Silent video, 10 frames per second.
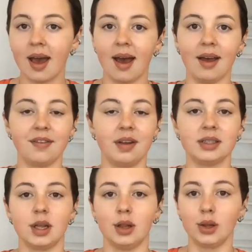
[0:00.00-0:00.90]
I
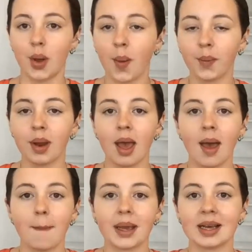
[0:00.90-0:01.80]
felt alone
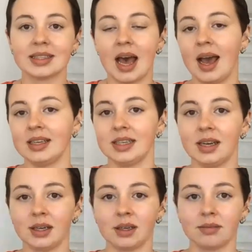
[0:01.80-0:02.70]
because I
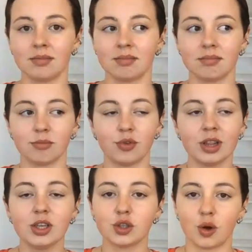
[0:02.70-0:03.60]
didn't
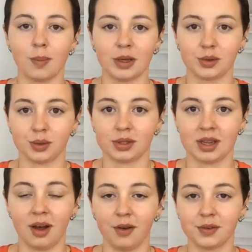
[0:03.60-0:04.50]
really show my true self.